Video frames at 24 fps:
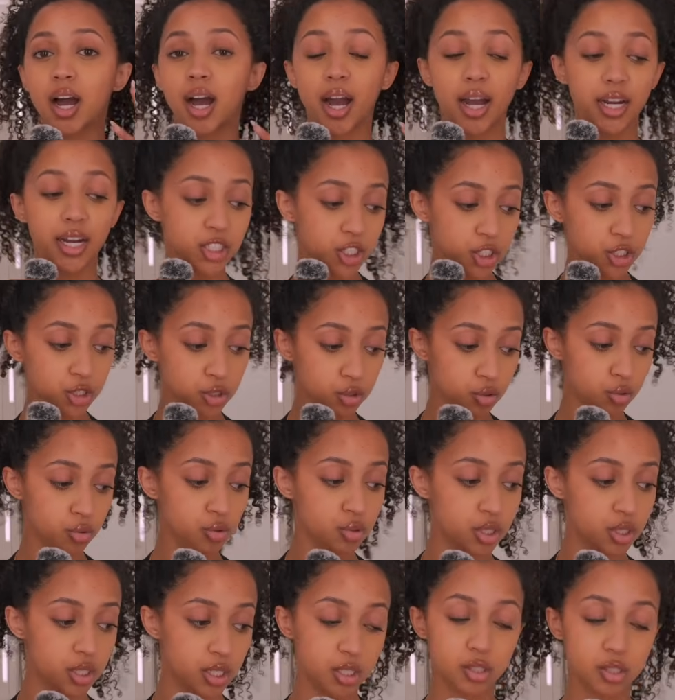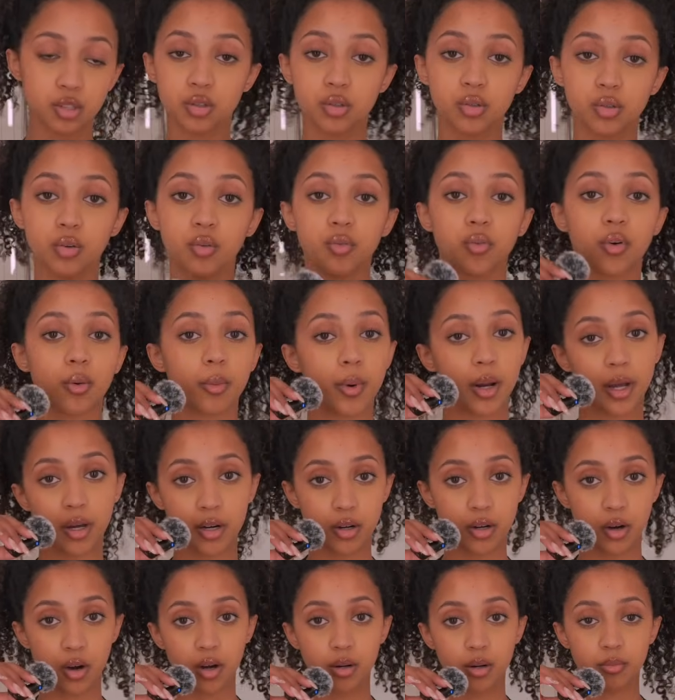I just use these two for my
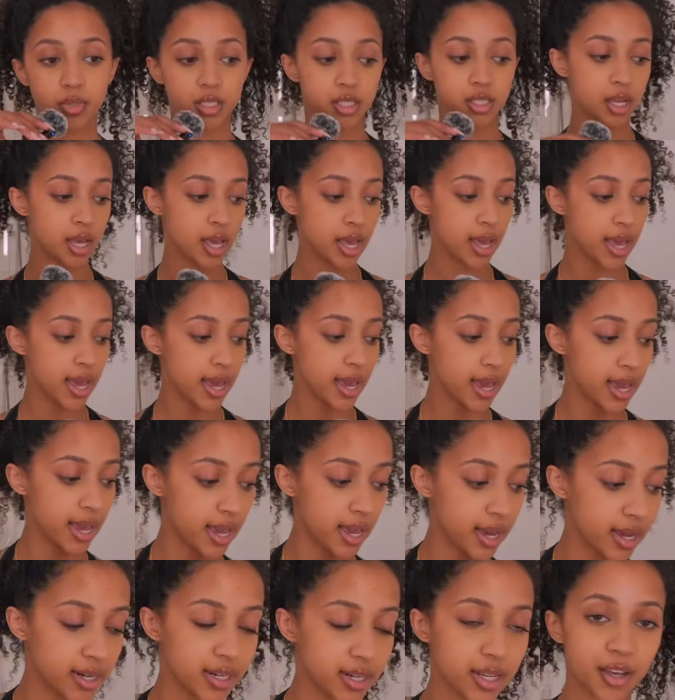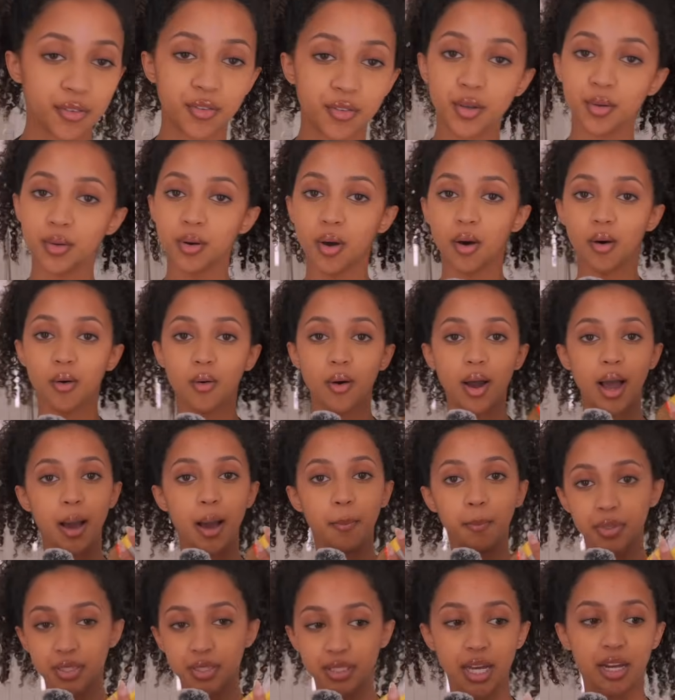underarms. And if you know,
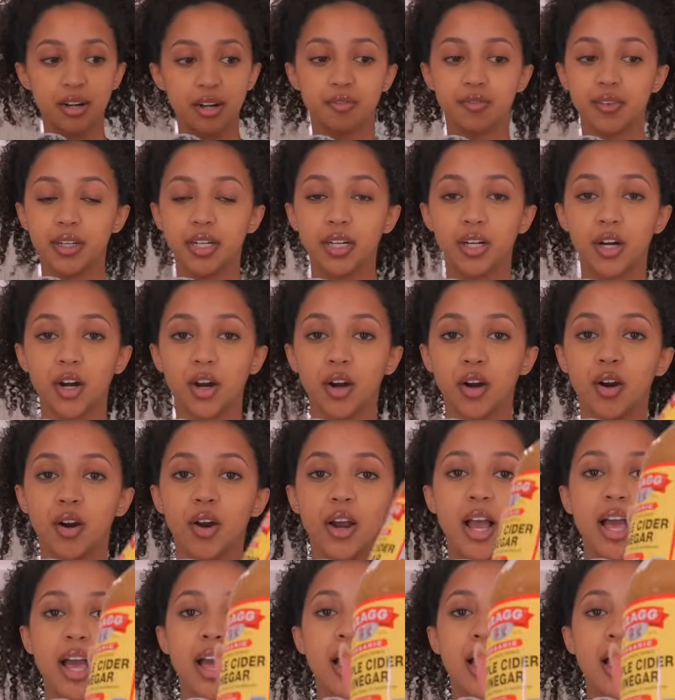apple cider vinegar,